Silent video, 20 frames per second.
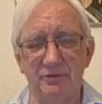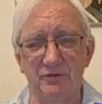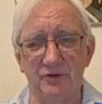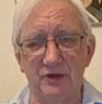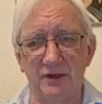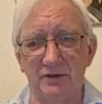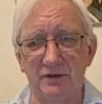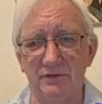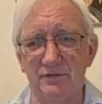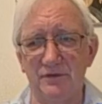after a
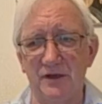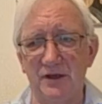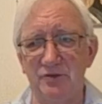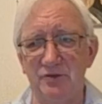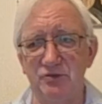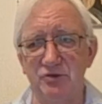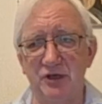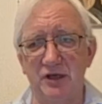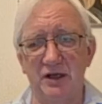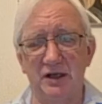free and
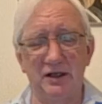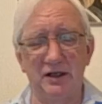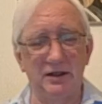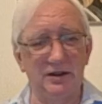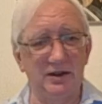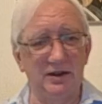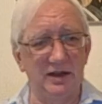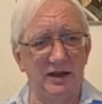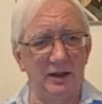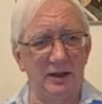fair
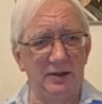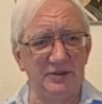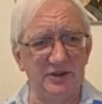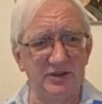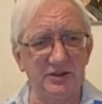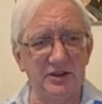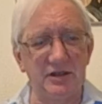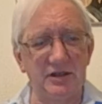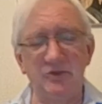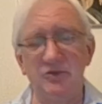trial.
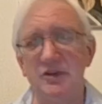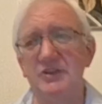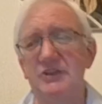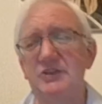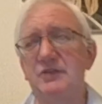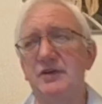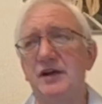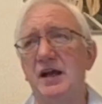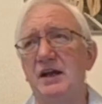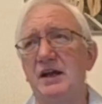He's a
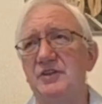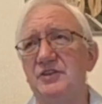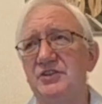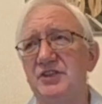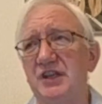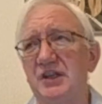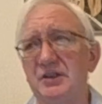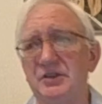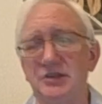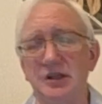terrorist, the
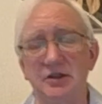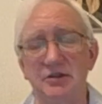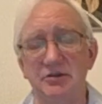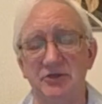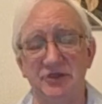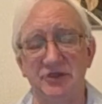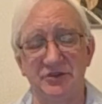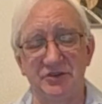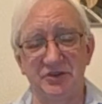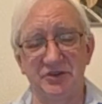ANC are
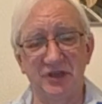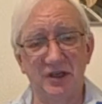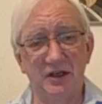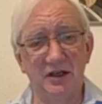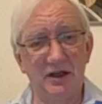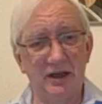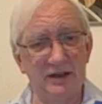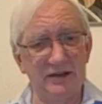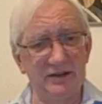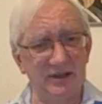terrorists,
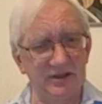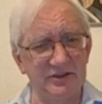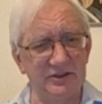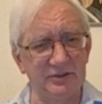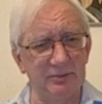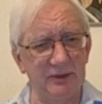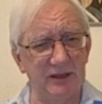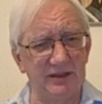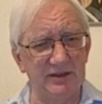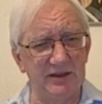and
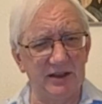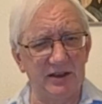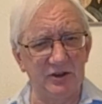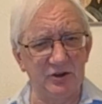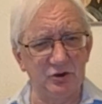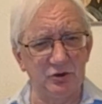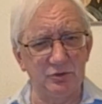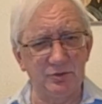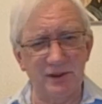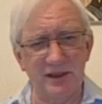Nelson
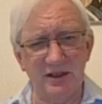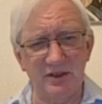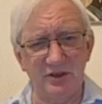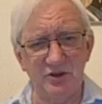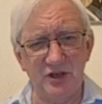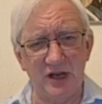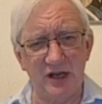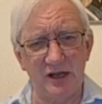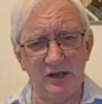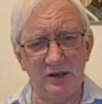Mandela should be
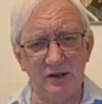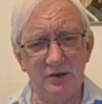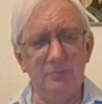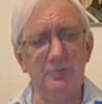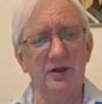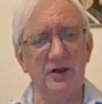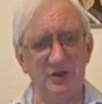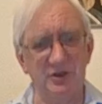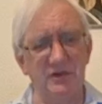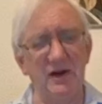in
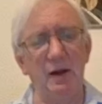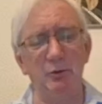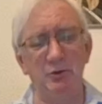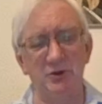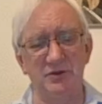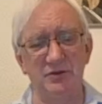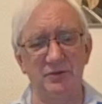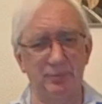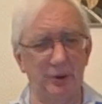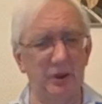jail, because
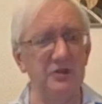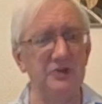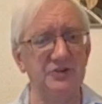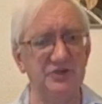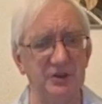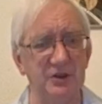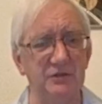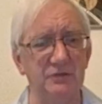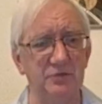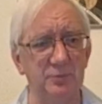that was the
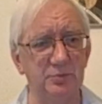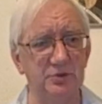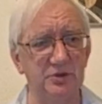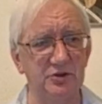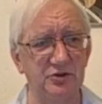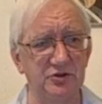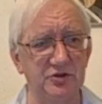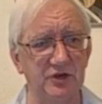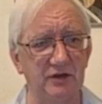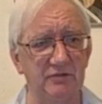policy of the
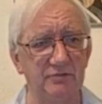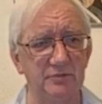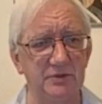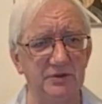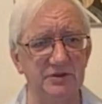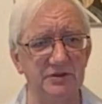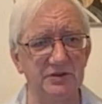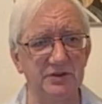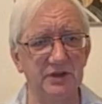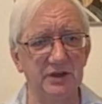British
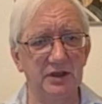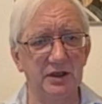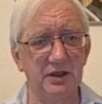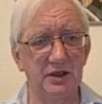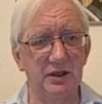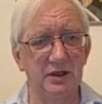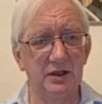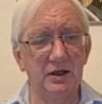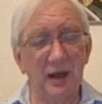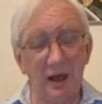government.
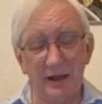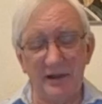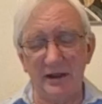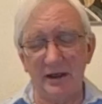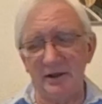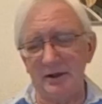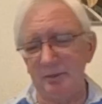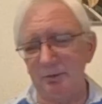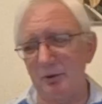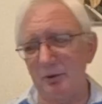
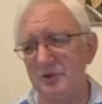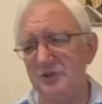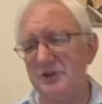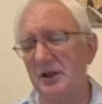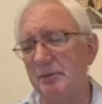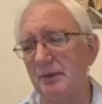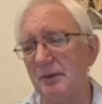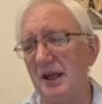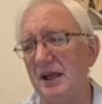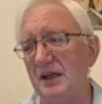And the
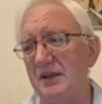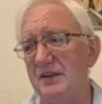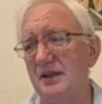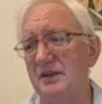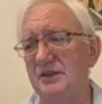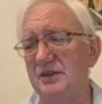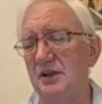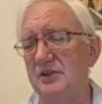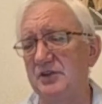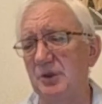point I make
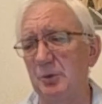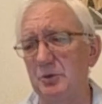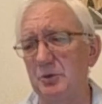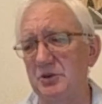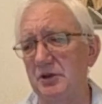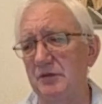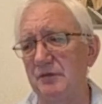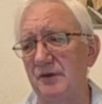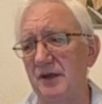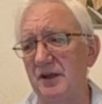in that
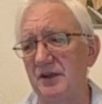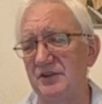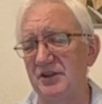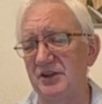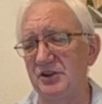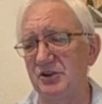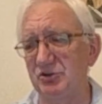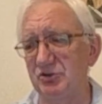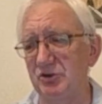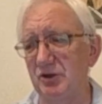article, which I think
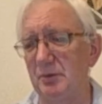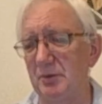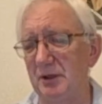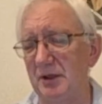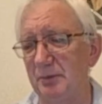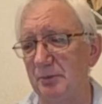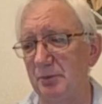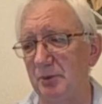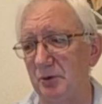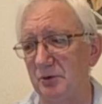is
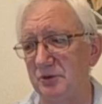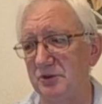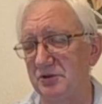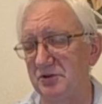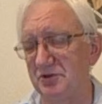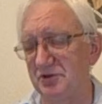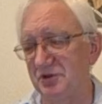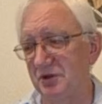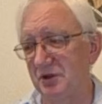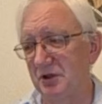extremely
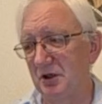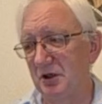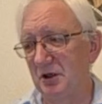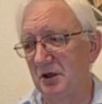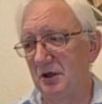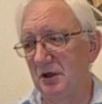important,